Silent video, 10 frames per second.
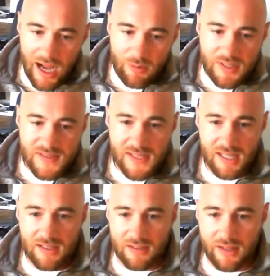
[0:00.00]
I would
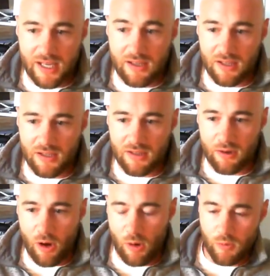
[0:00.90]
say that, like,
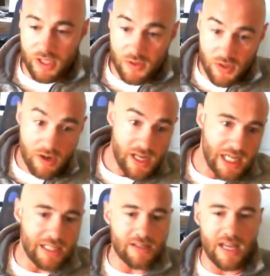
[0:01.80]
when you start
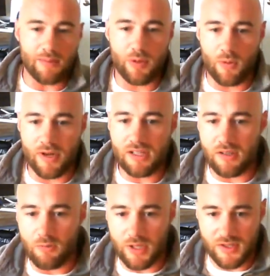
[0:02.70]
hitting that point,
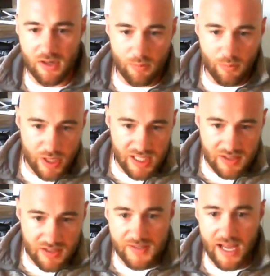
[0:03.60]
you want to start
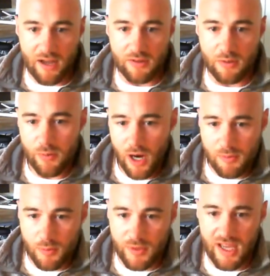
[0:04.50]
breaking these out. You
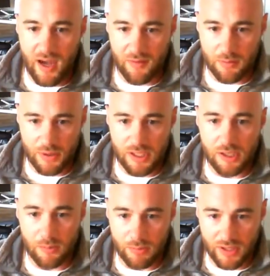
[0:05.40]
probably have a pretty
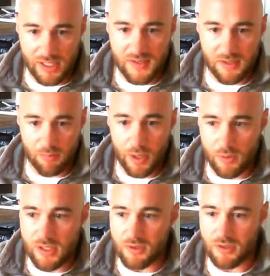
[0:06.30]
complex
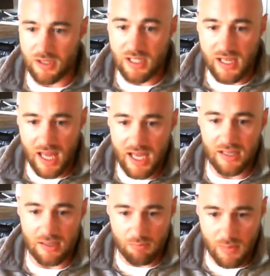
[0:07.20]
component tree,
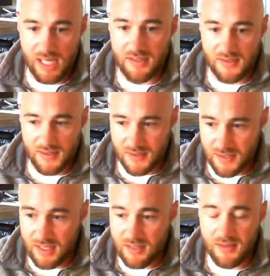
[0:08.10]
and it makes
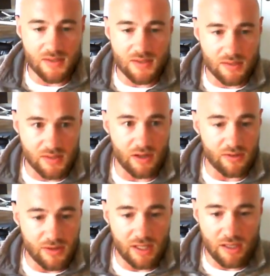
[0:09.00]
sense to
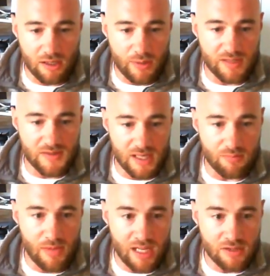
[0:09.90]
start thinking about
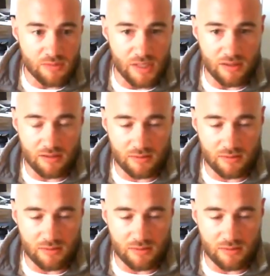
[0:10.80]
state management.